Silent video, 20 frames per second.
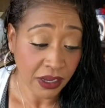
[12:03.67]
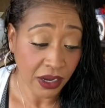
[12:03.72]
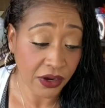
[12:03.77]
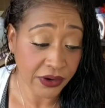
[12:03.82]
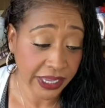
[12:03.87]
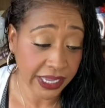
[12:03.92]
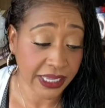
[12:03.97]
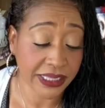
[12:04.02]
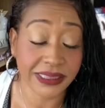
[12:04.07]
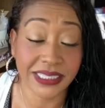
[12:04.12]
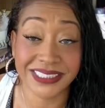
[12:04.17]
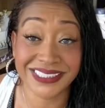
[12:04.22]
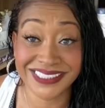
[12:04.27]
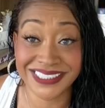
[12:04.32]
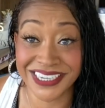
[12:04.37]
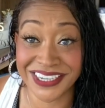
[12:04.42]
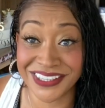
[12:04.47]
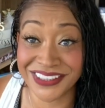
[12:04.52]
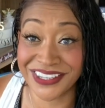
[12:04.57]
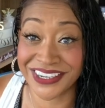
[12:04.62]
Okay, let's
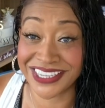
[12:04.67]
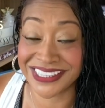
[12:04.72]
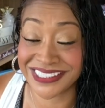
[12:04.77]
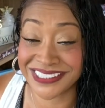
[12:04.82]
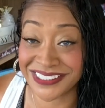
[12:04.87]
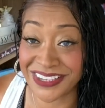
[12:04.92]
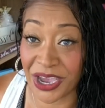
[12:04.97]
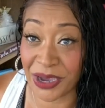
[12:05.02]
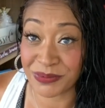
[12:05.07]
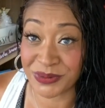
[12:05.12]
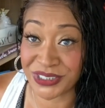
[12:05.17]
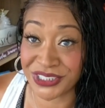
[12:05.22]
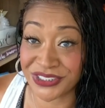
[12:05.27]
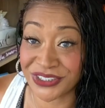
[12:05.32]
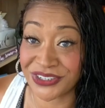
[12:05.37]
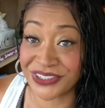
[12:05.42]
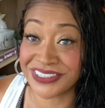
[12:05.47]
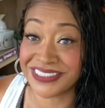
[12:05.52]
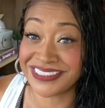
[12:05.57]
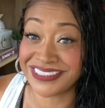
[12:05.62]
take a look at this
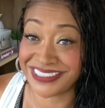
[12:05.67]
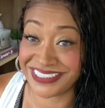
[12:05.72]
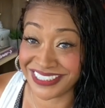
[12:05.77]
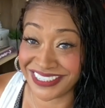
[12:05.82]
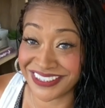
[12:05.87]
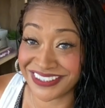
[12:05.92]
optional deal. You